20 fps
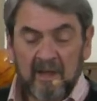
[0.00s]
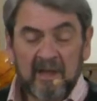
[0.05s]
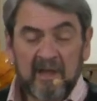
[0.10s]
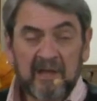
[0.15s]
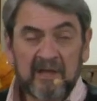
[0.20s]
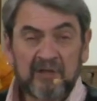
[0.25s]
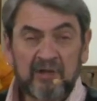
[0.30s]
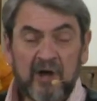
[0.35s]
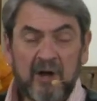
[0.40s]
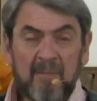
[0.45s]

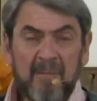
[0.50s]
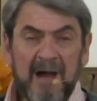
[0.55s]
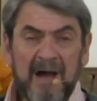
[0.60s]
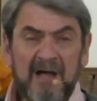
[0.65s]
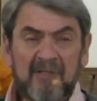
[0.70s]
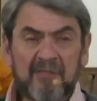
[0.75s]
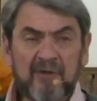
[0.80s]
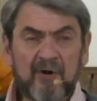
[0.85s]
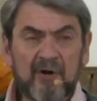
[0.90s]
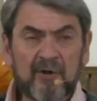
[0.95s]
In
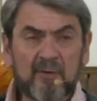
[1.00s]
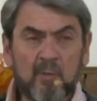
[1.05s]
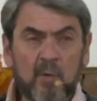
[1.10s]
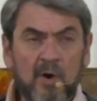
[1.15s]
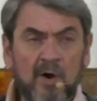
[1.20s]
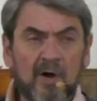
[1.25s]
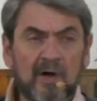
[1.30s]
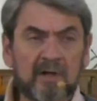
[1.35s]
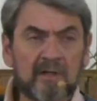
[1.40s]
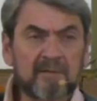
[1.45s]
Jeremiah
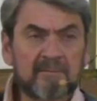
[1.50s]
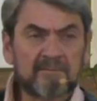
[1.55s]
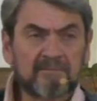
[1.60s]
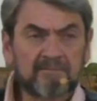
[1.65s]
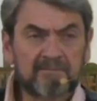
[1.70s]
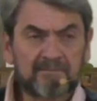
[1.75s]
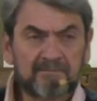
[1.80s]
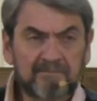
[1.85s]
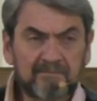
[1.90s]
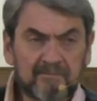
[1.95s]

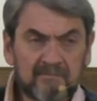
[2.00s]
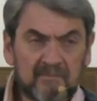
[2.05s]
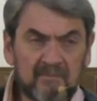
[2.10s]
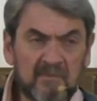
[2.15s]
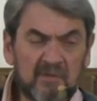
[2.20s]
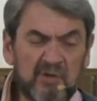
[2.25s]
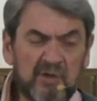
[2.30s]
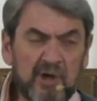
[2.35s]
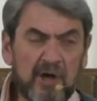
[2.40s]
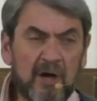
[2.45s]
31,
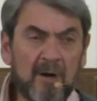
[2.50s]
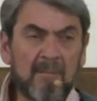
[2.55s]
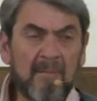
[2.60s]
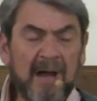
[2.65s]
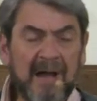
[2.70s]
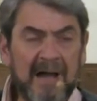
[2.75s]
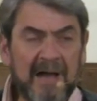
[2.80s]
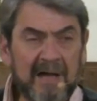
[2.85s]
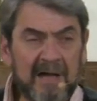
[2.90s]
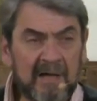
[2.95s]

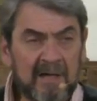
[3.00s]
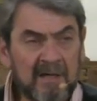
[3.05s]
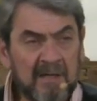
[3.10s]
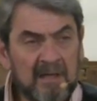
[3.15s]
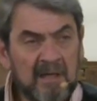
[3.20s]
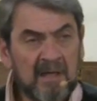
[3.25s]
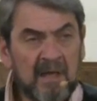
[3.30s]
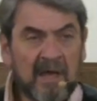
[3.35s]
Jeremiah